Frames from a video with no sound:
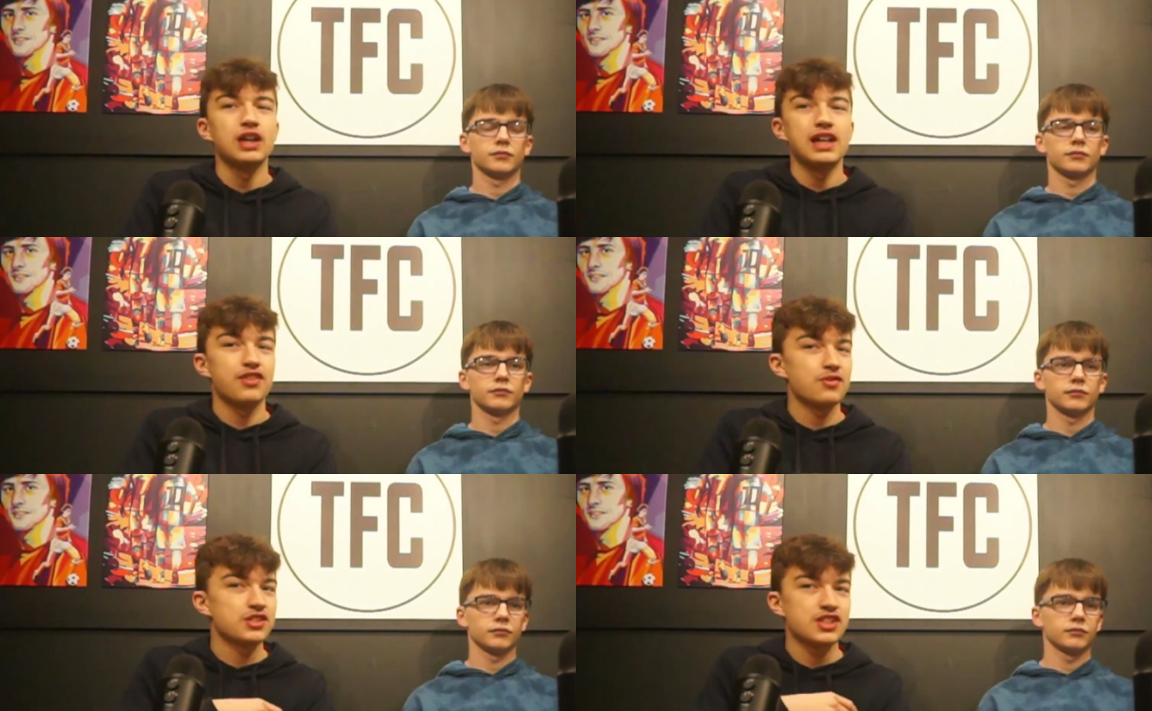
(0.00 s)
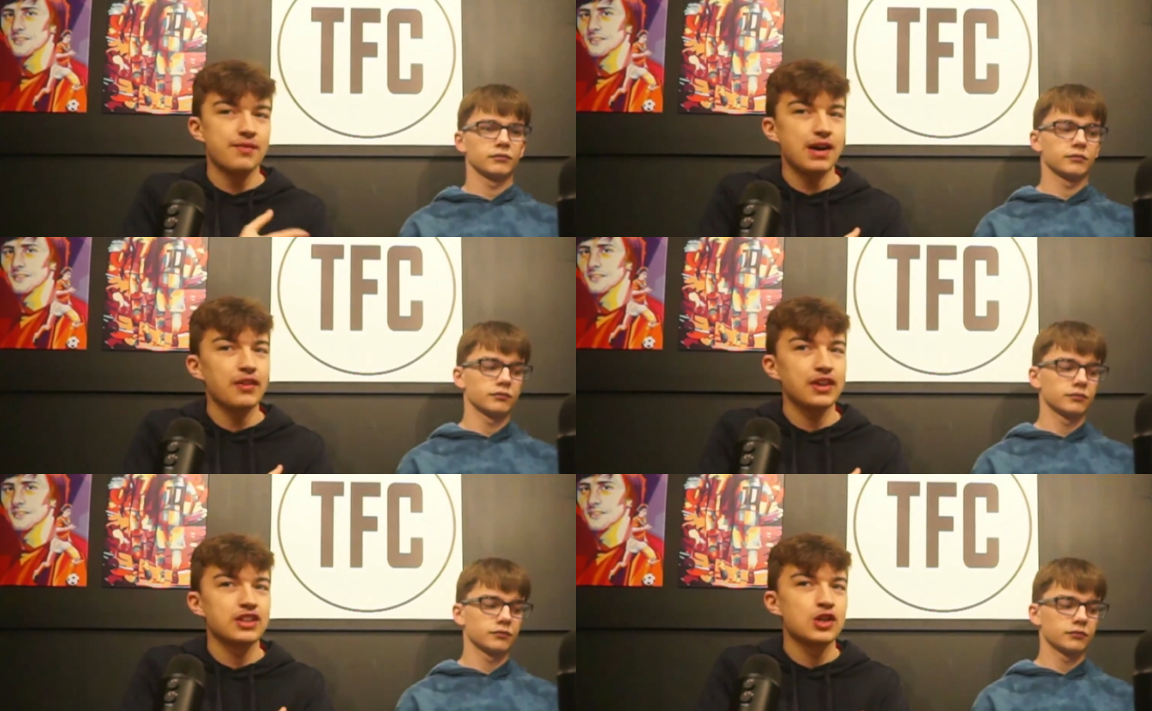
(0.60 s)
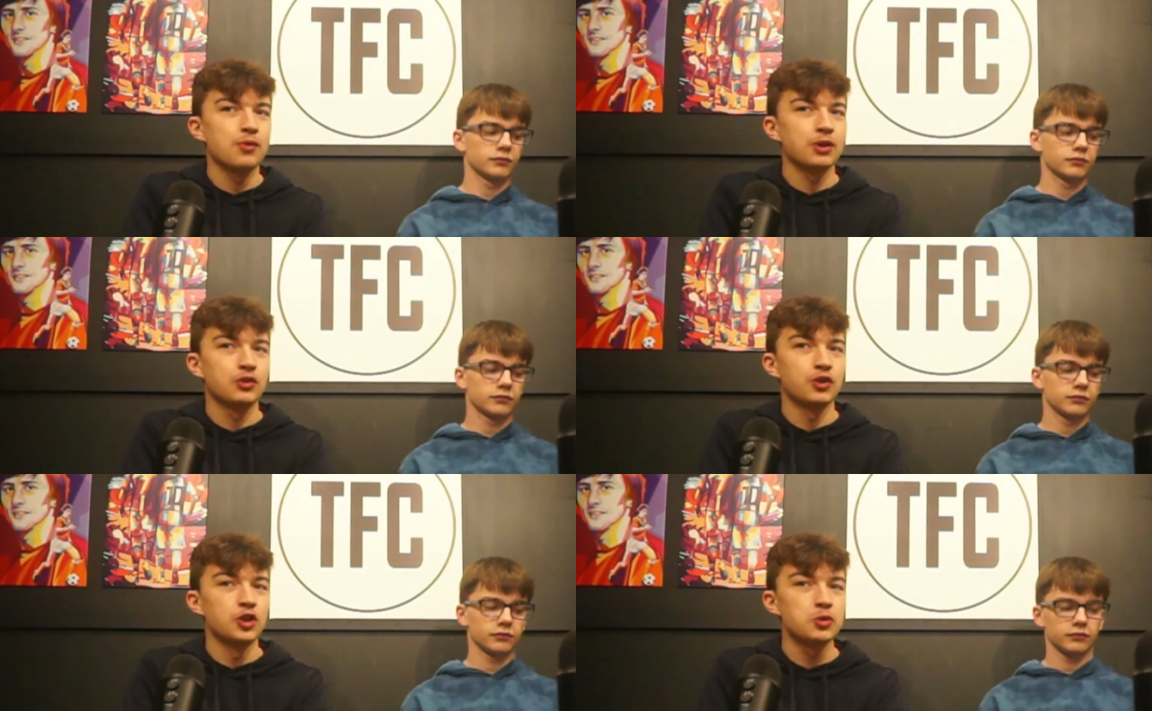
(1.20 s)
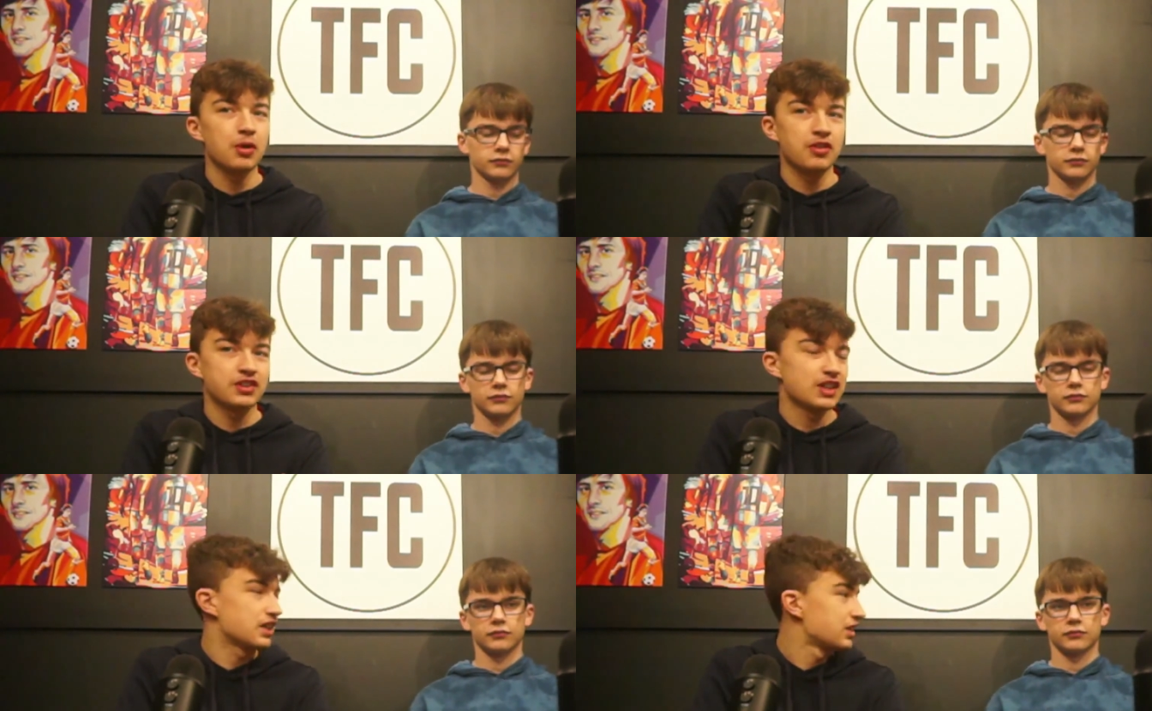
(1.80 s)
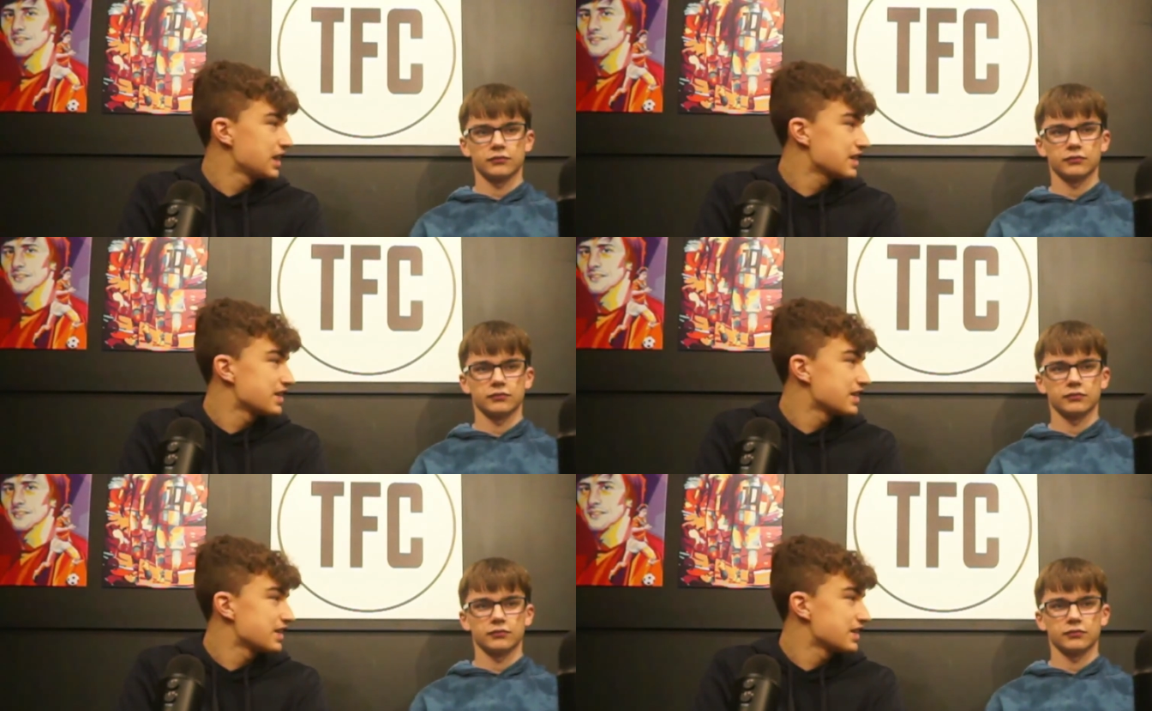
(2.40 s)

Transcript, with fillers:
Speaker 1: if there was somehow they could top the group, I think they could easily